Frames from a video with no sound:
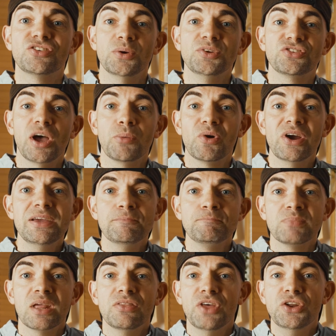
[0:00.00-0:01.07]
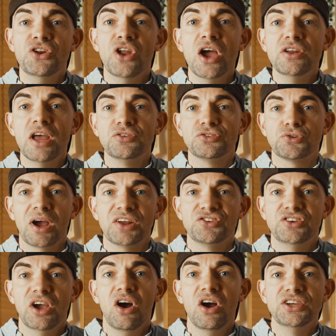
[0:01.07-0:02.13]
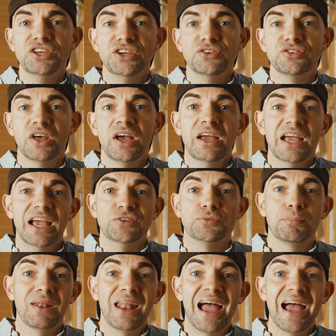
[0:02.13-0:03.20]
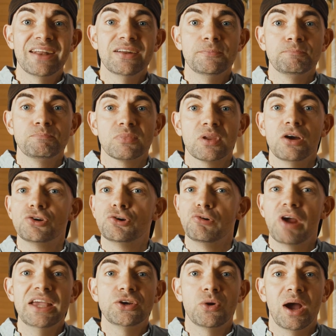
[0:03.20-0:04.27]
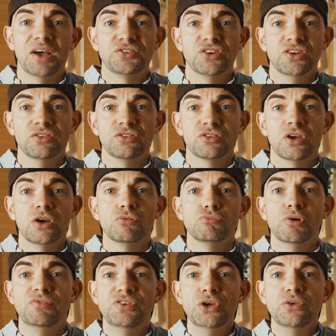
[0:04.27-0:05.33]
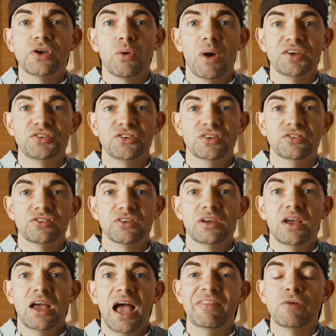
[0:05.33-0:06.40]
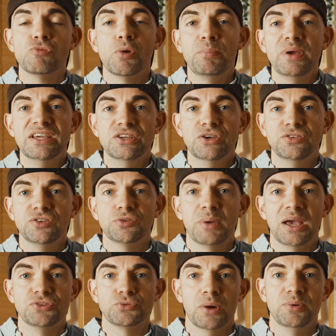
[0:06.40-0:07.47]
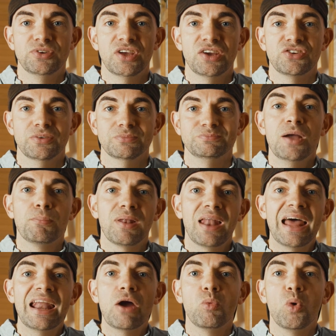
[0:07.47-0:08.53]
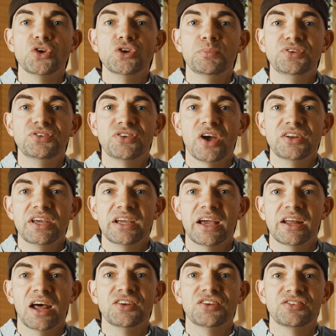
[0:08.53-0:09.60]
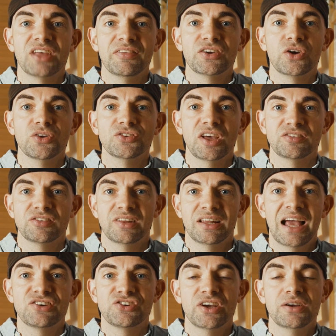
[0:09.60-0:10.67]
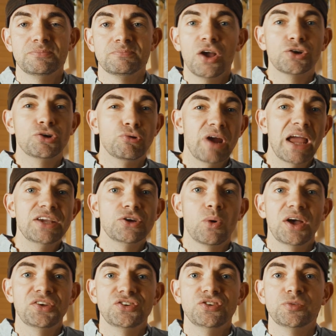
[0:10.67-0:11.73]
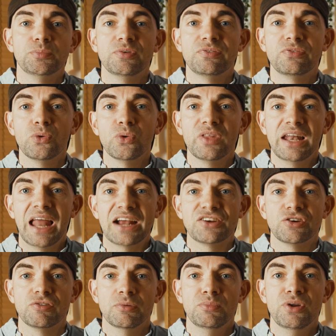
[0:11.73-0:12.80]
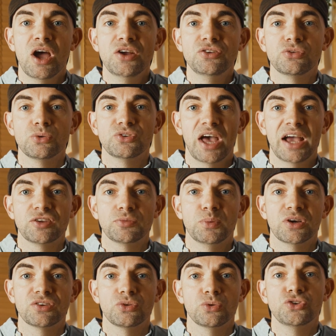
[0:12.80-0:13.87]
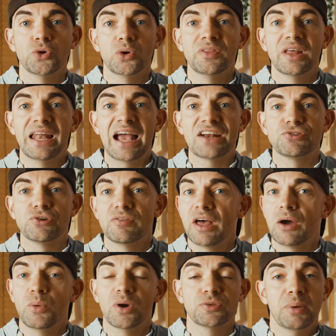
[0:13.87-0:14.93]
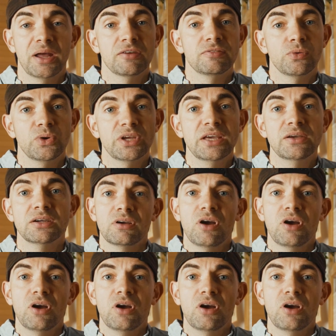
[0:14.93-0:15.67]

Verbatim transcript: So in summary, the no-note strategy I use is plan, create questions, review the questions, and then repeat using spaced repetition. Plan out what you'll be studying and understand the context of the lecture. Create questions before the lecture from notes or textbooks, or during the lecture if that works better for you.